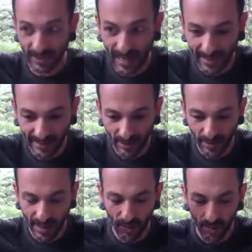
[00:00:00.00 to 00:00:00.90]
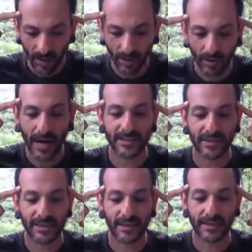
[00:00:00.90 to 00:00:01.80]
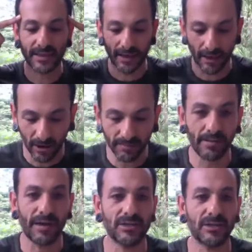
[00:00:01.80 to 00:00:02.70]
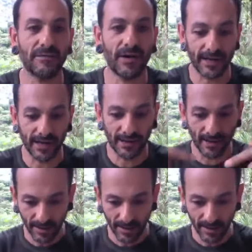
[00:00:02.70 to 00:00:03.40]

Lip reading: Got it. Okay, whoa, I just did that. Om Namah Shivaya.